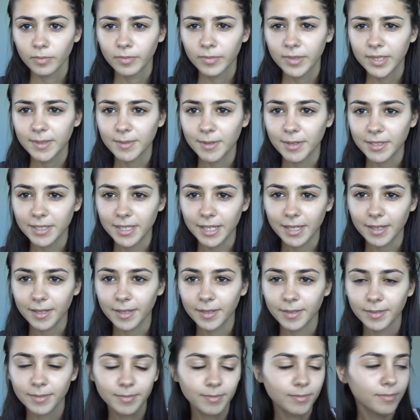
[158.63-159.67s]
It smells like
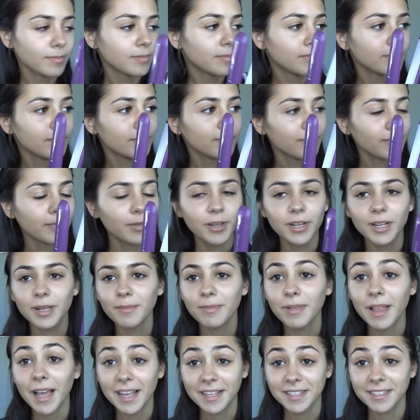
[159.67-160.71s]

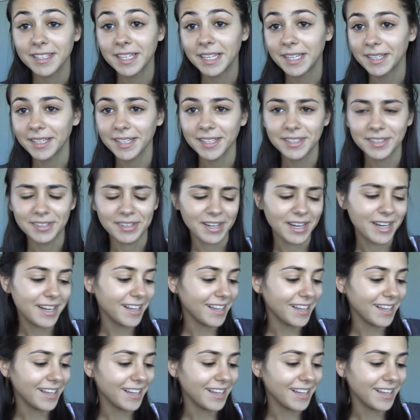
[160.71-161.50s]
burning plastic, that's great.